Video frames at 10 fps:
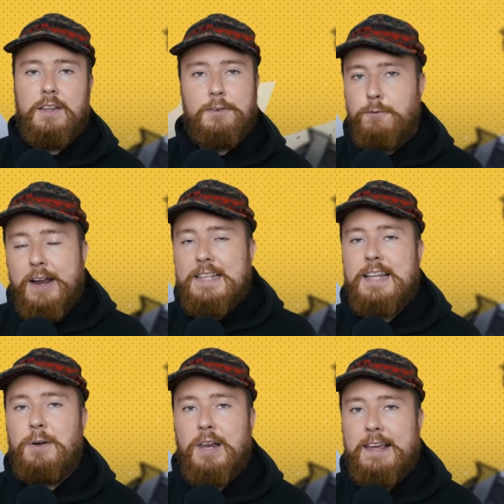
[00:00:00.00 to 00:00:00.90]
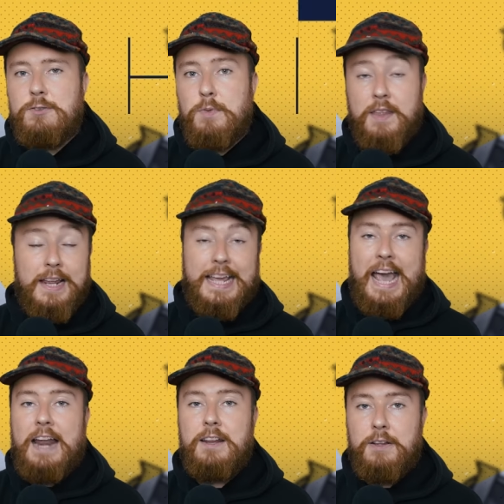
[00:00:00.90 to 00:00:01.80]
The phrase now lives within the
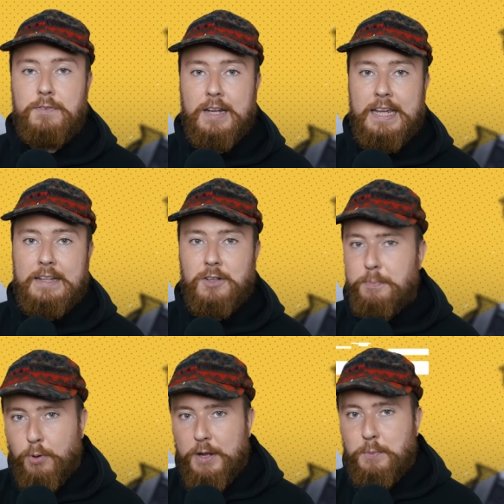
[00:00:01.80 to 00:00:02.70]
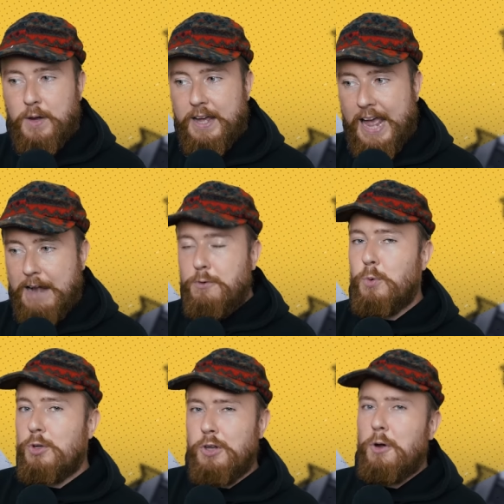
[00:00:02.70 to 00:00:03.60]
canon of League to the point where
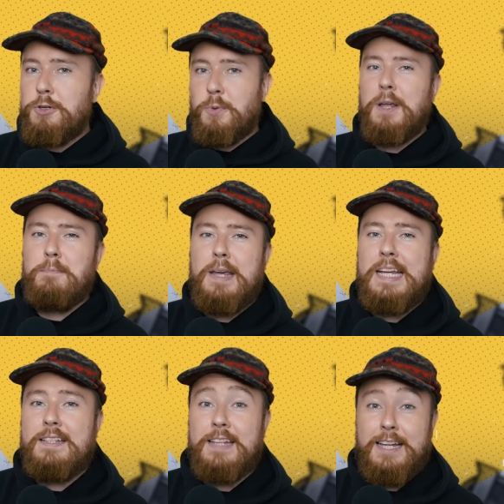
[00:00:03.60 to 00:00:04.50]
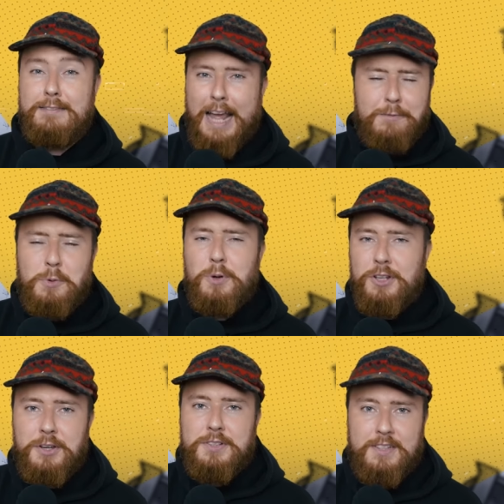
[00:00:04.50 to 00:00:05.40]
everyone knows what it means and everyone
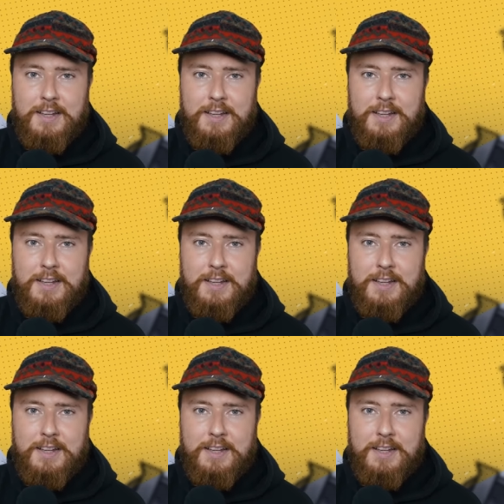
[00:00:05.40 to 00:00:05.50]
uses